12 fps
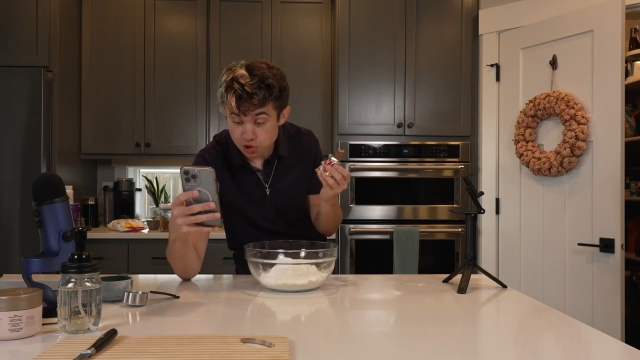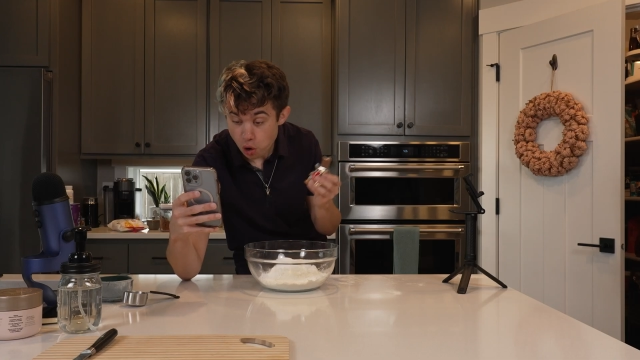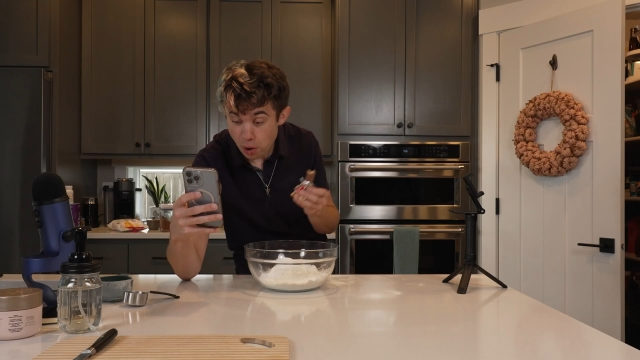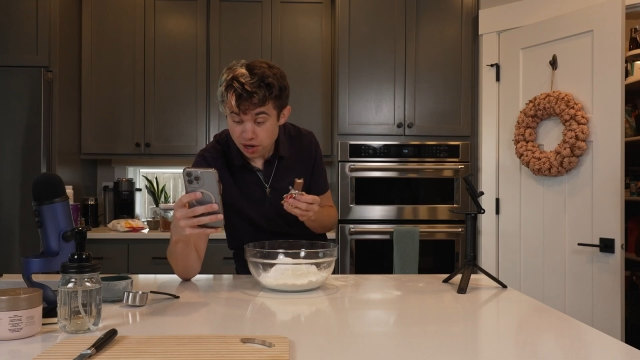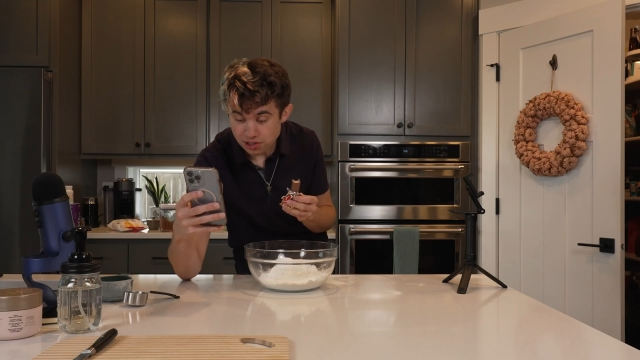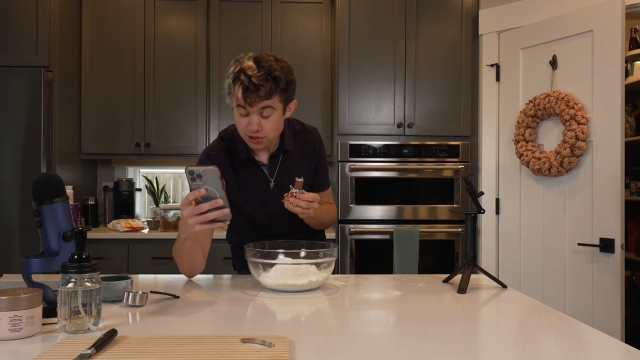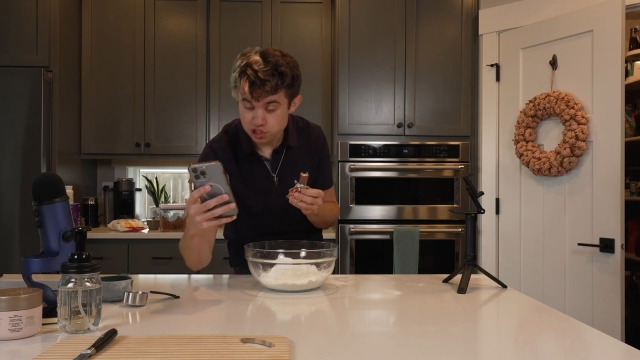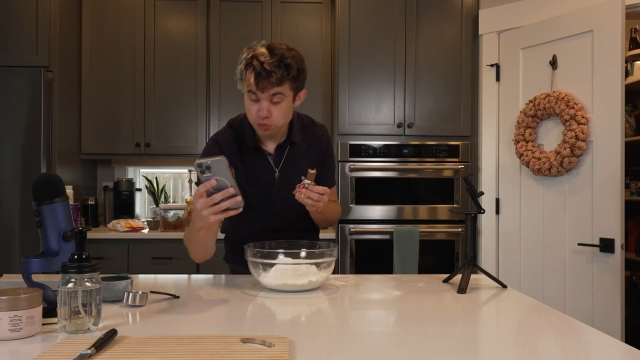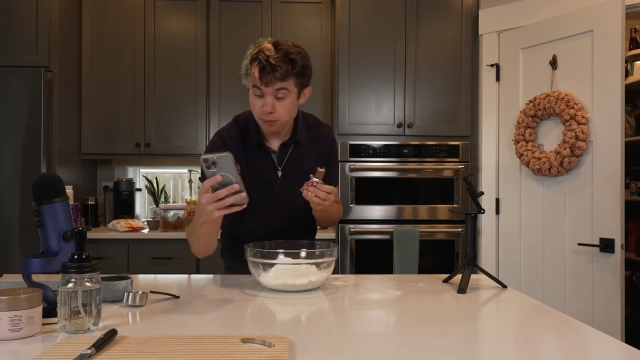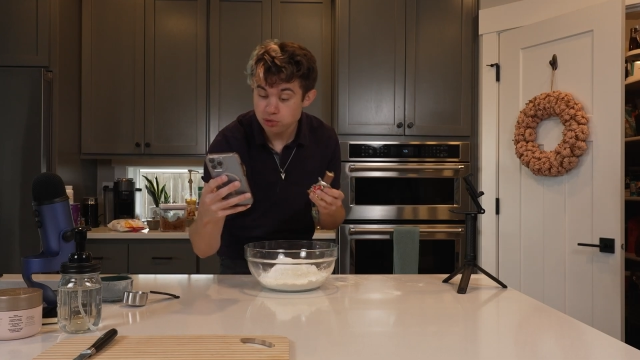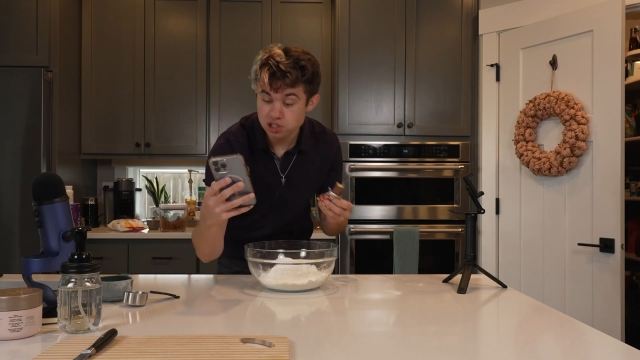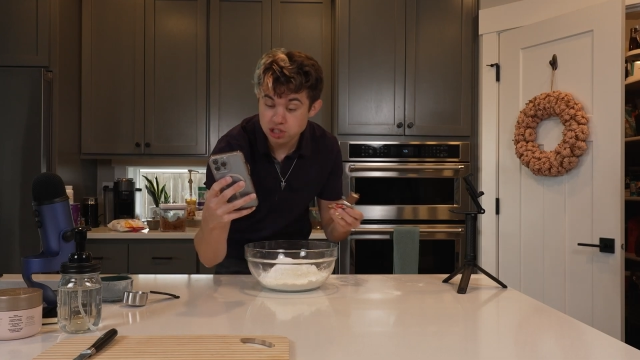No idea,
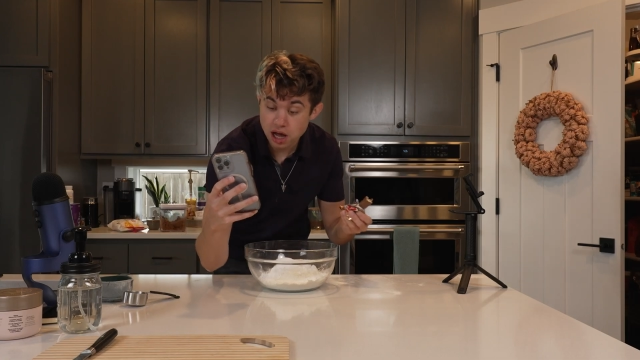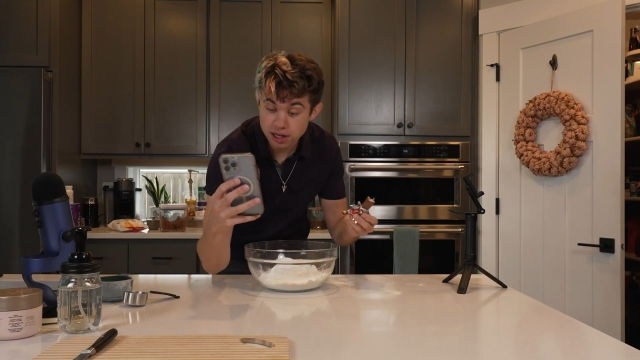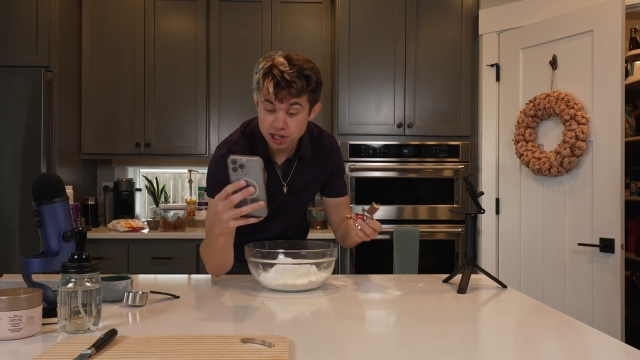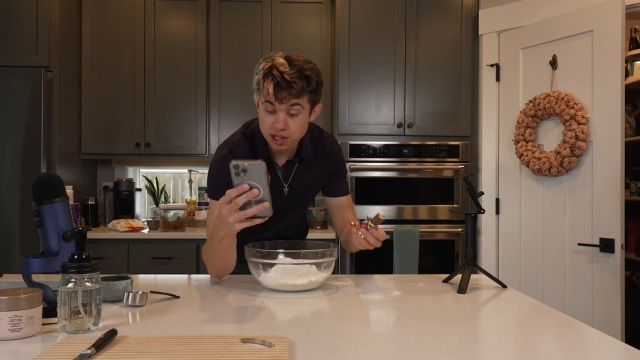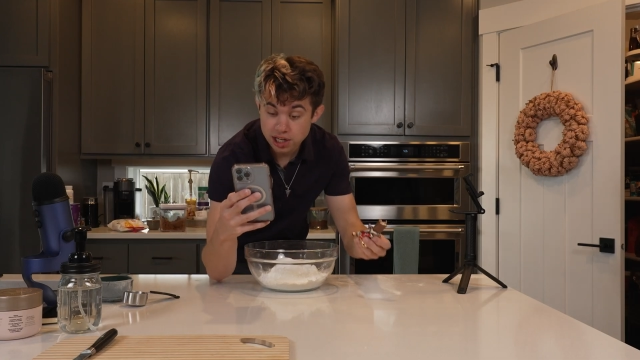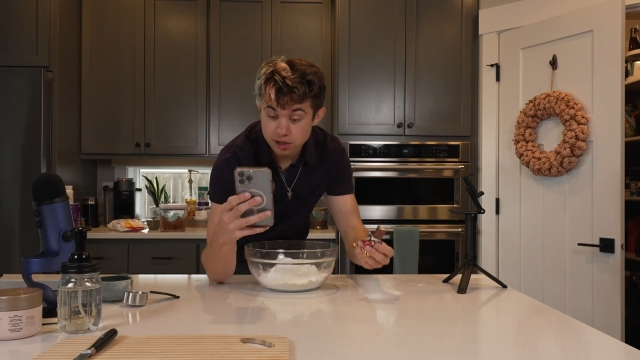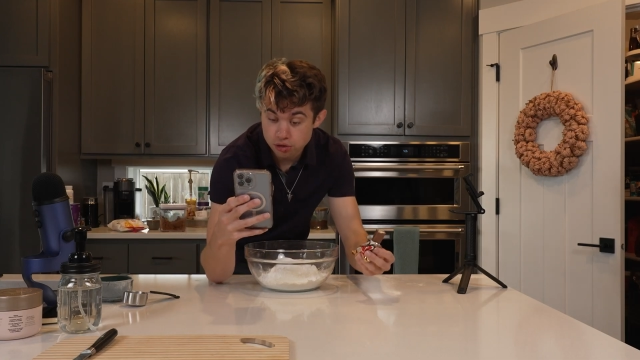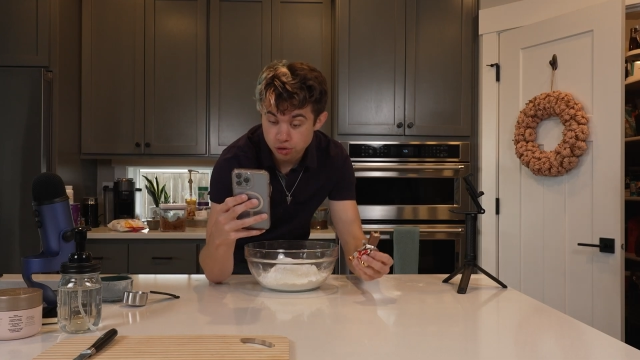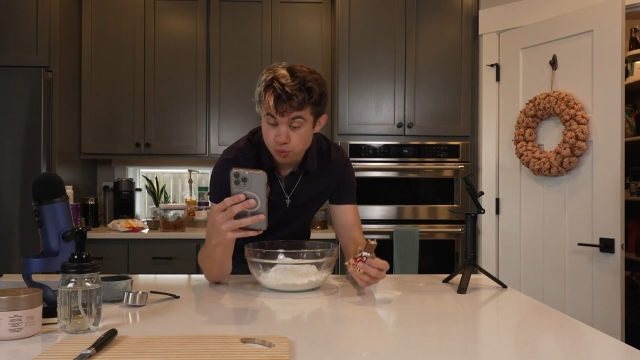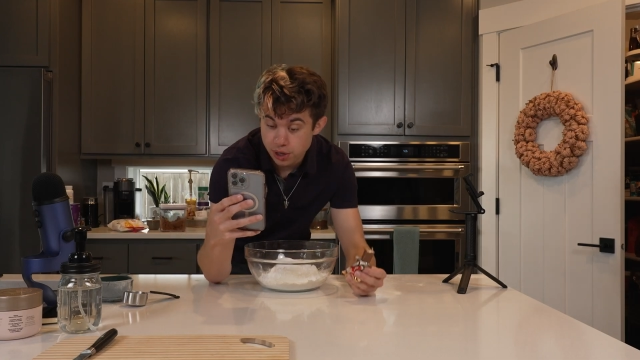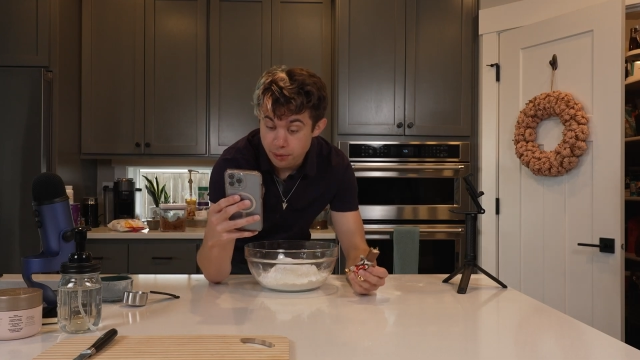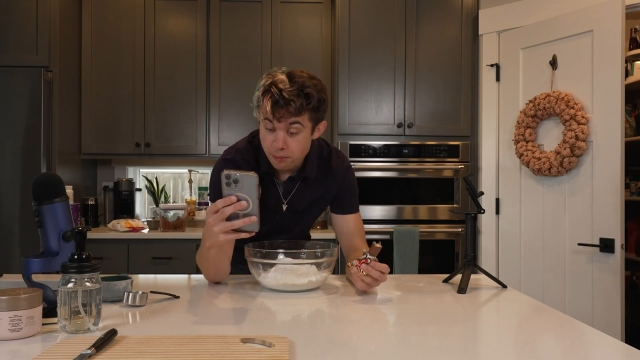so I'm just not gonna
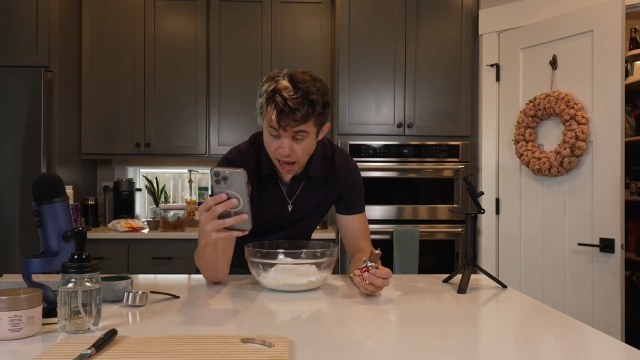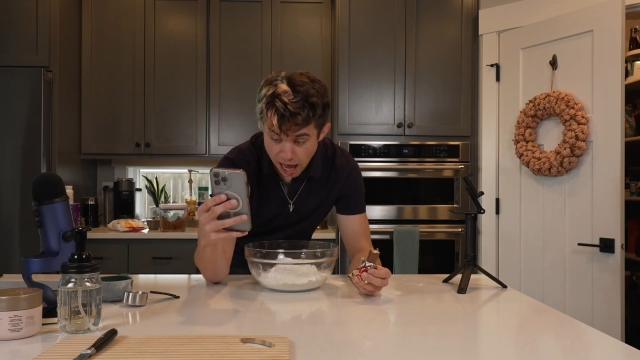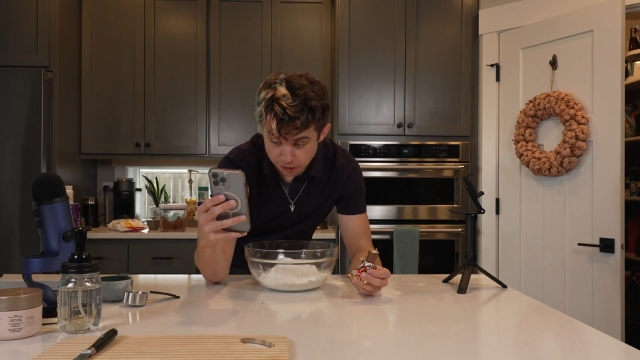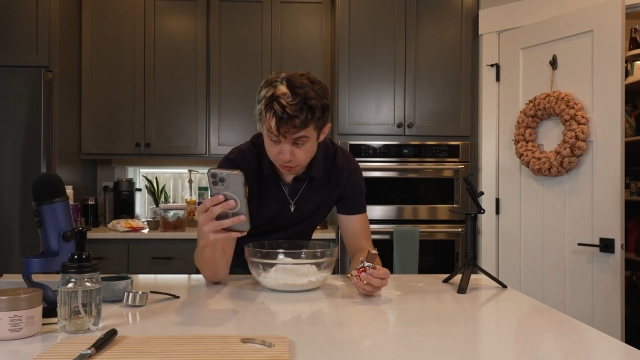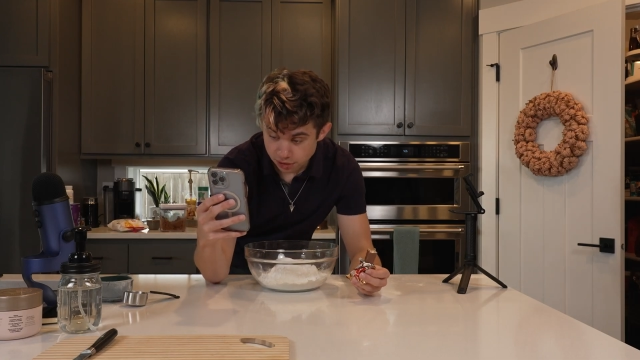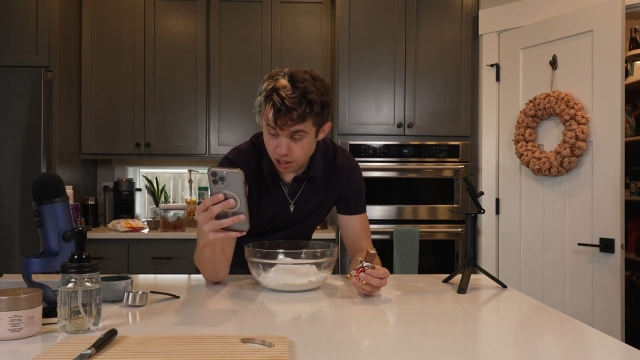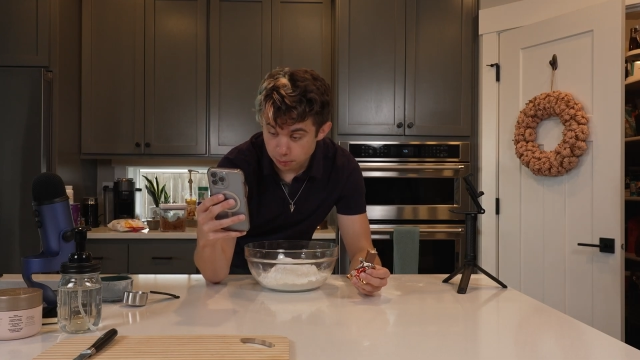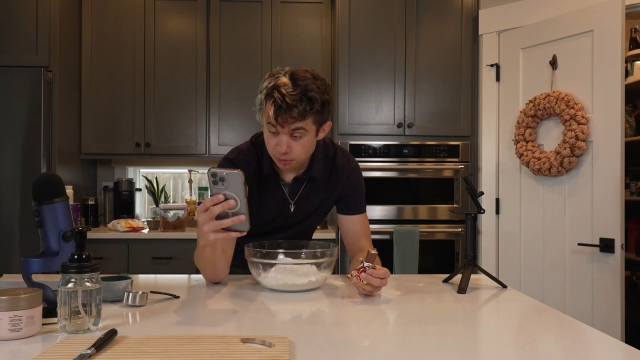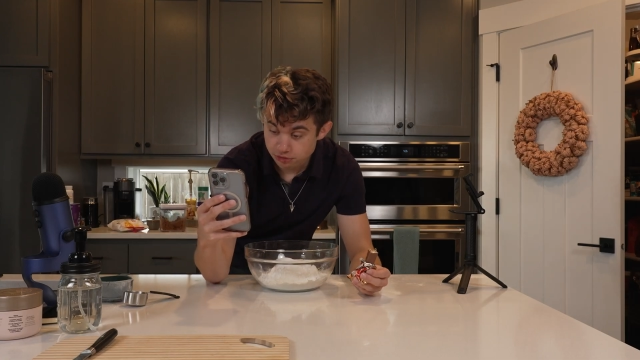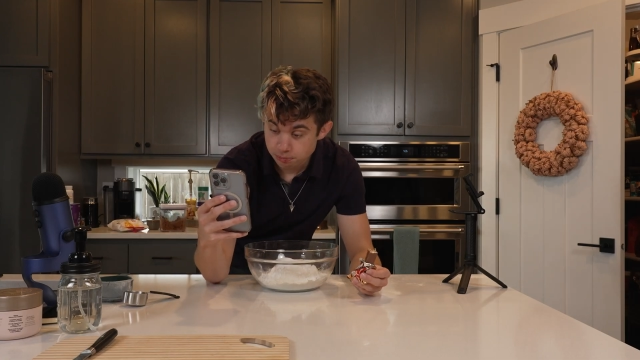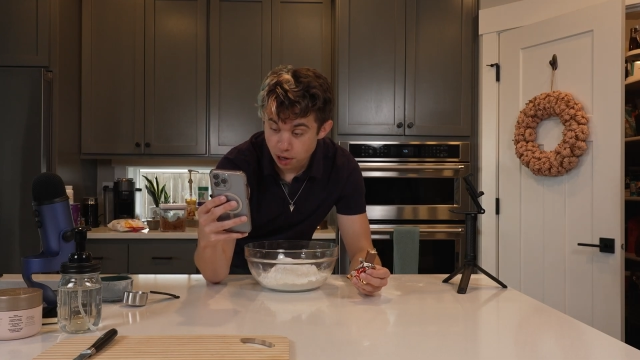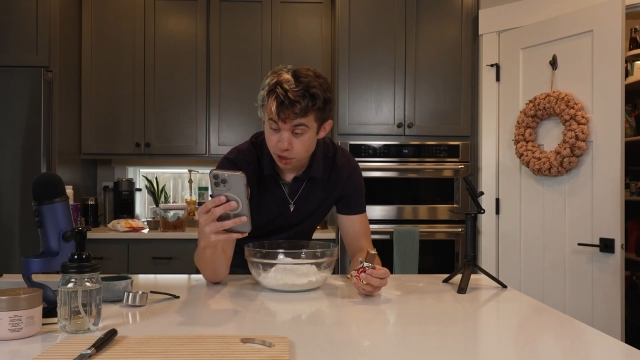include it. 1/2 cup
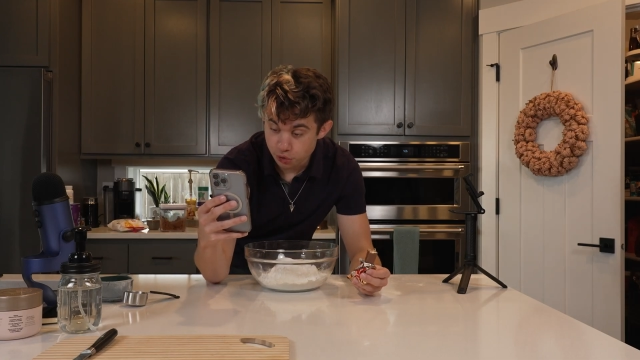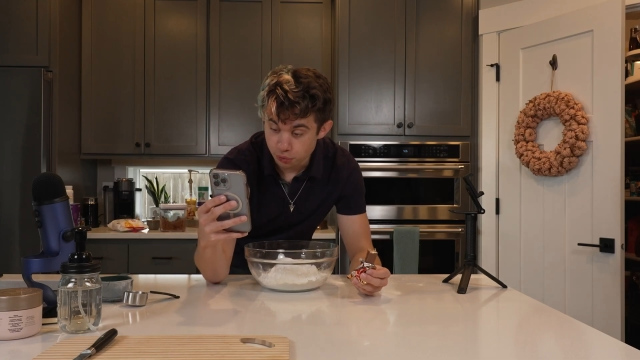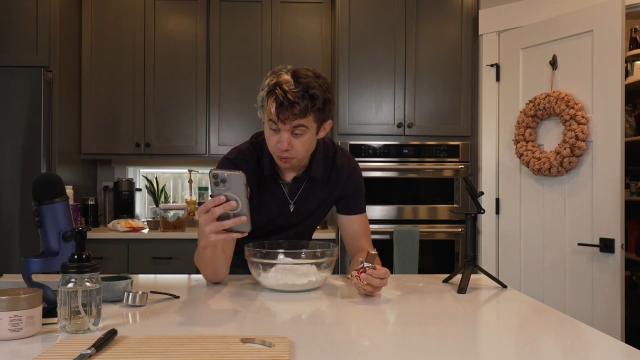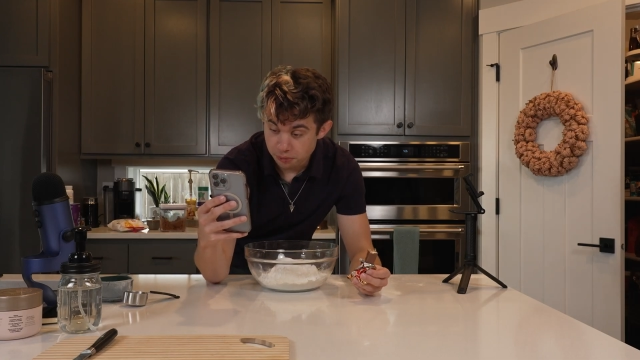of butter.